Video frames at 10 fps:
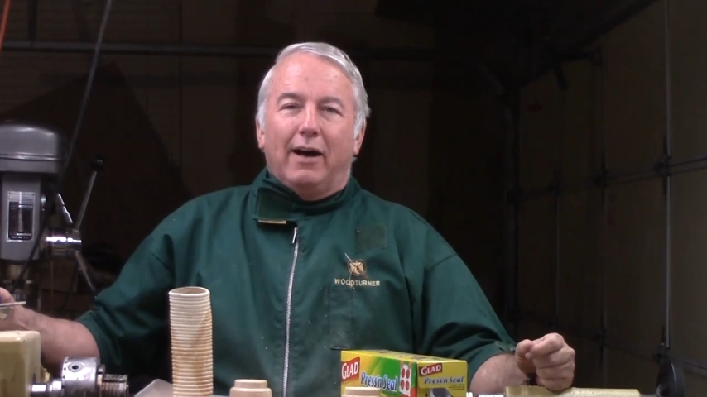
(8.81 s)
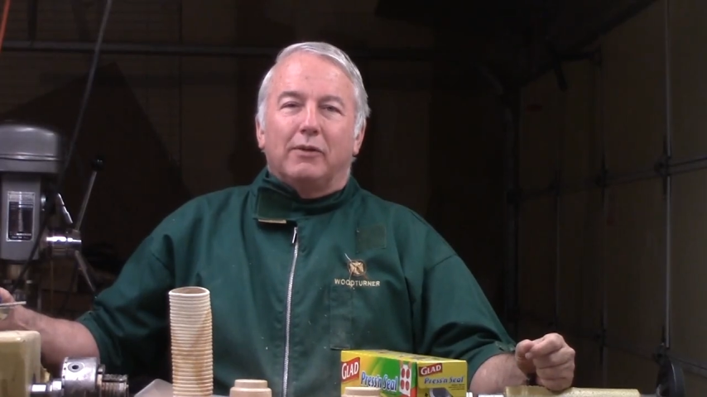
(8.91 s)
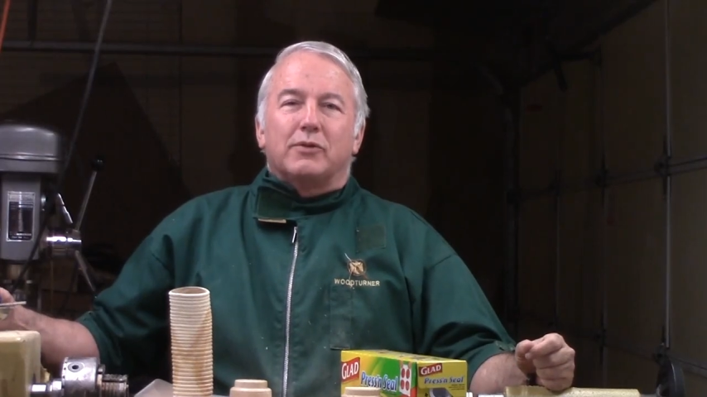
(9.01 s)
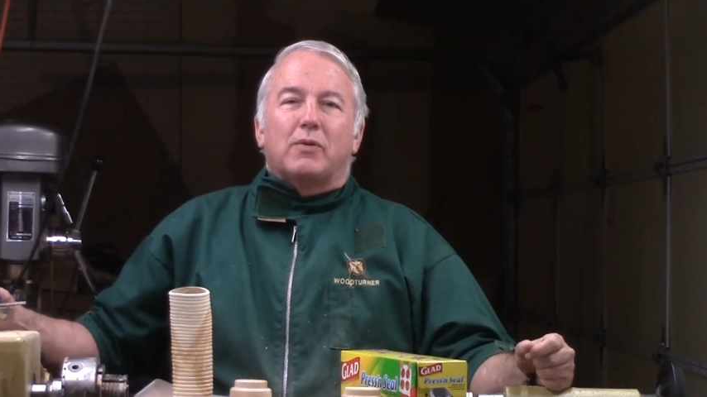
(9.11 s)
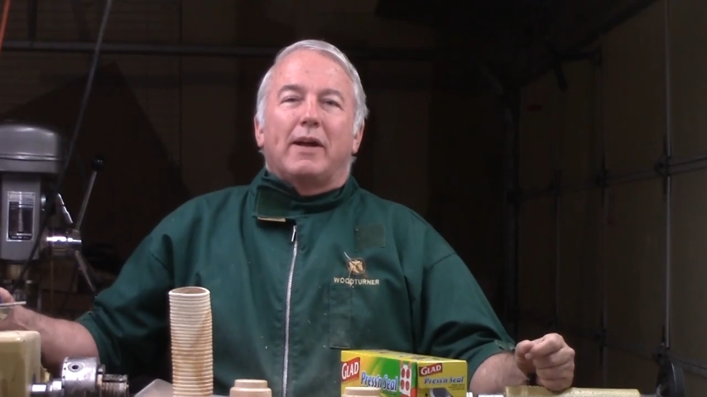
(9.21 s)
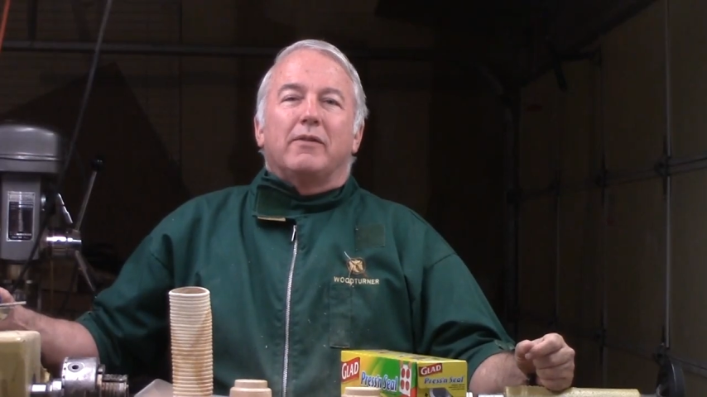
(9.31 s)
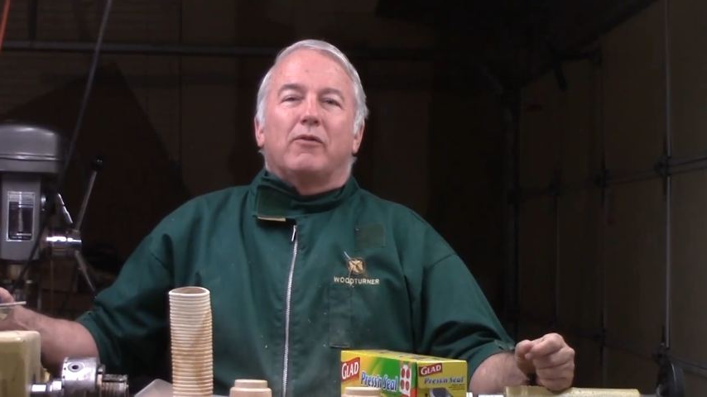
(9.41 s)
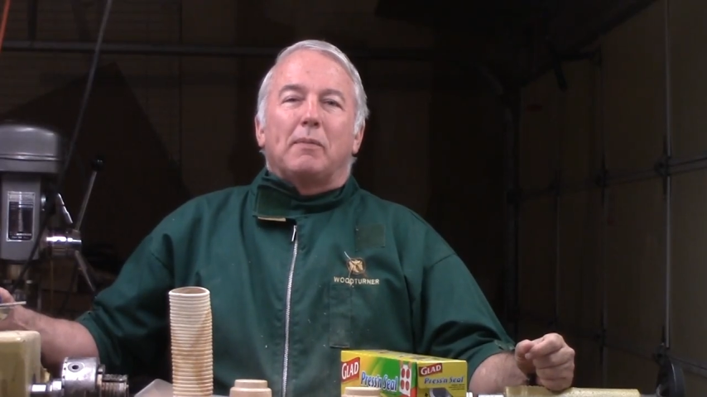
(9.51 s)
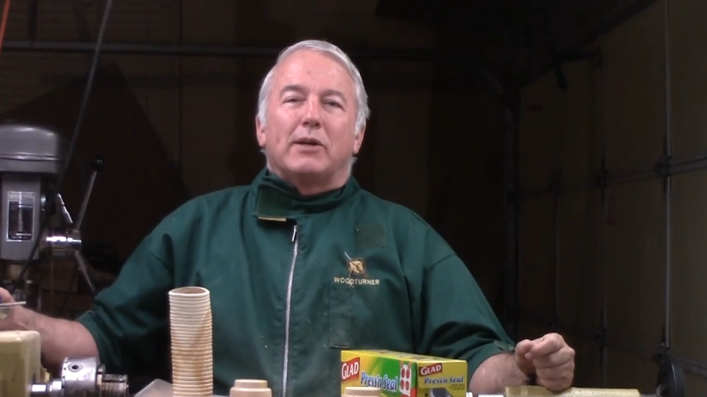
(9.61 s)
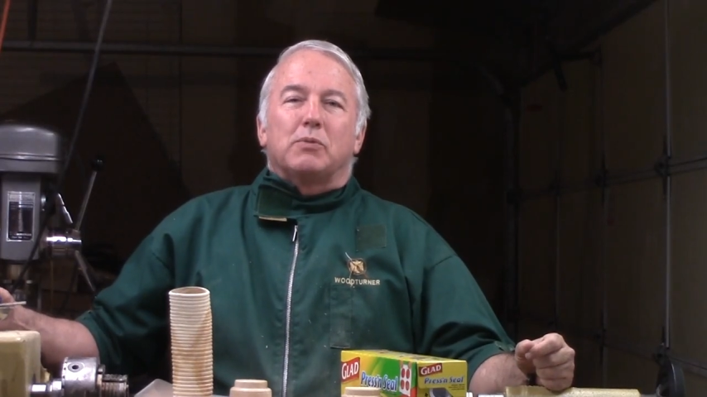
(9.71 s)
Alan Stratton
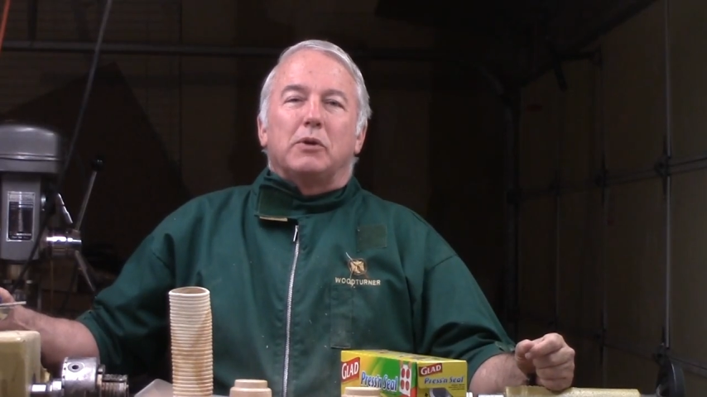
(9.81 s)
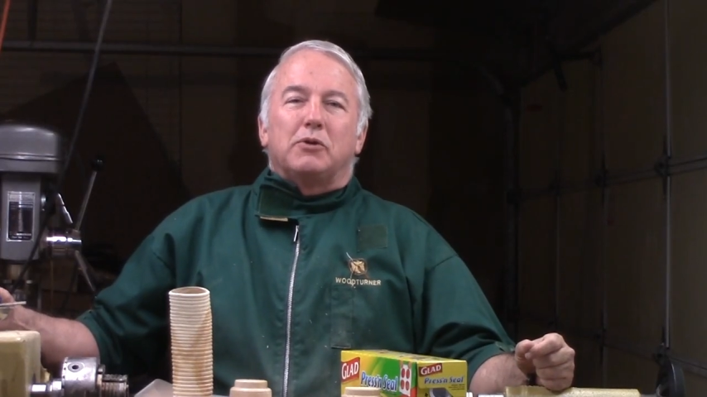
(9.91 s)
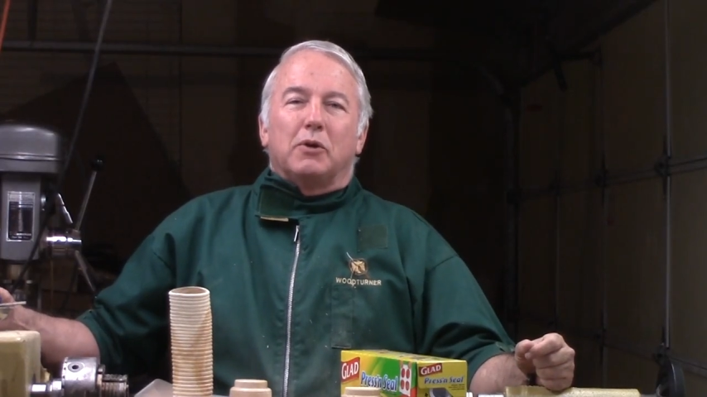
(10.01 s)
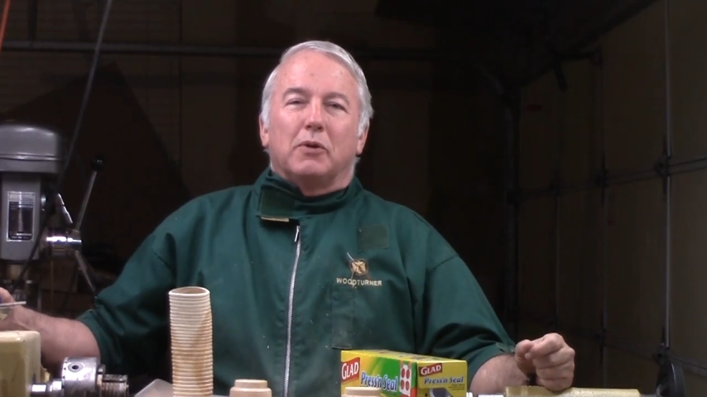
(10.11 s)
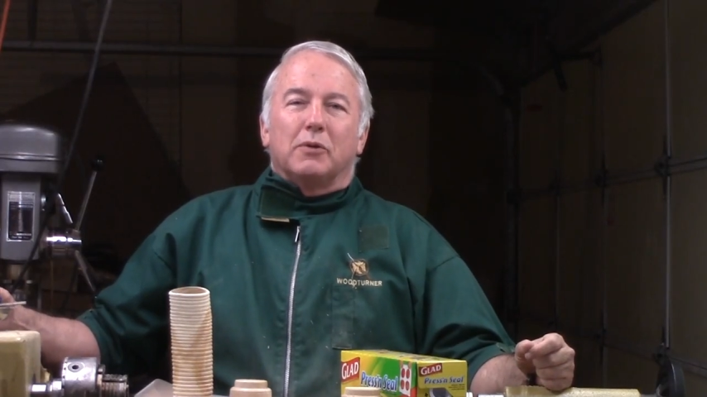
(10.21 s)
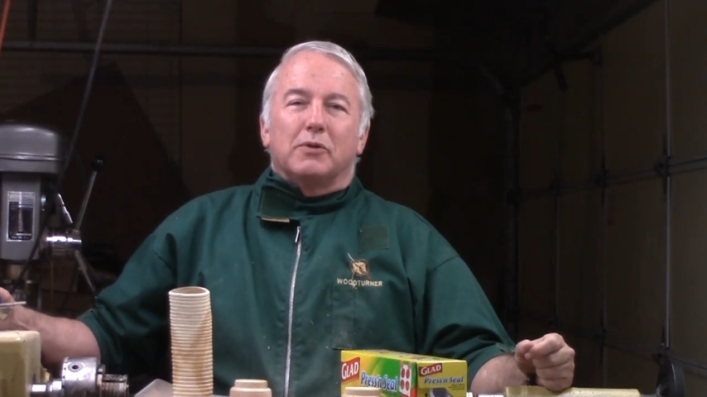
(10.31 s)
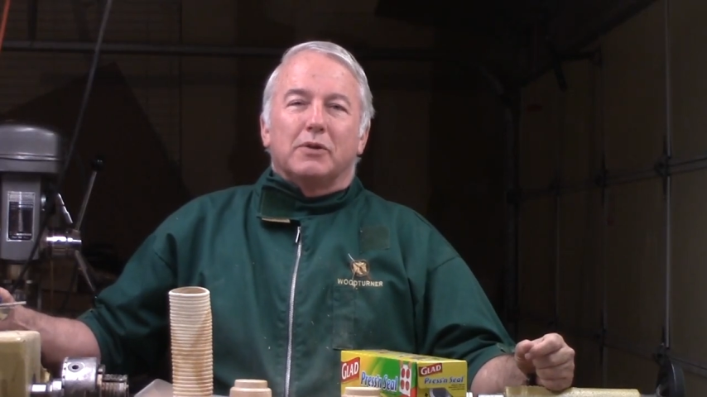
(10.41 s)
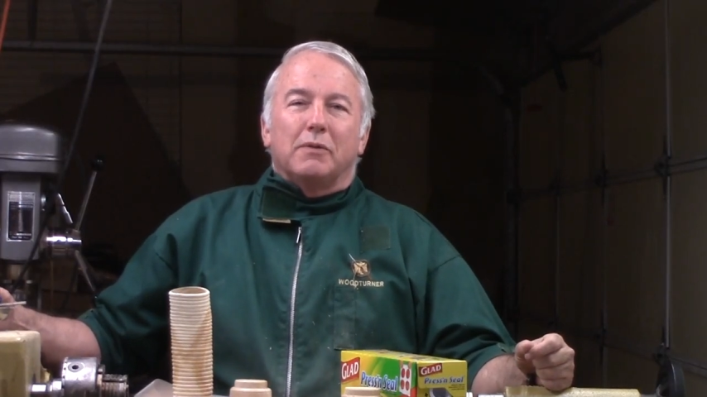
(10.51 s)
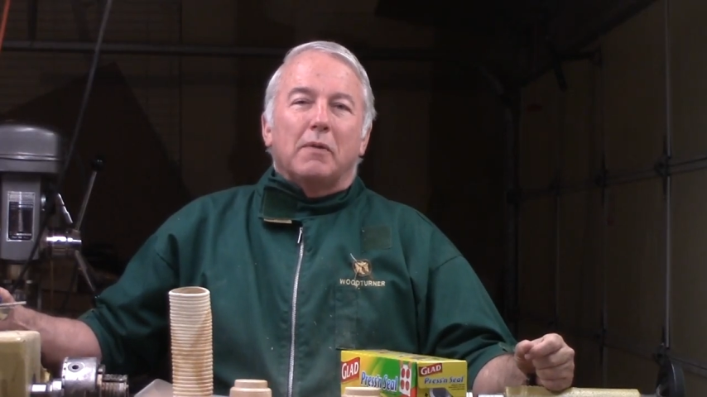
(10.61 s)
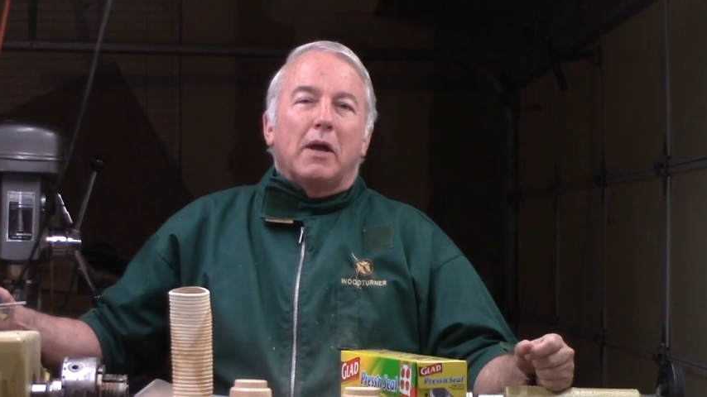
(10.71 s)
from As Wood Turns.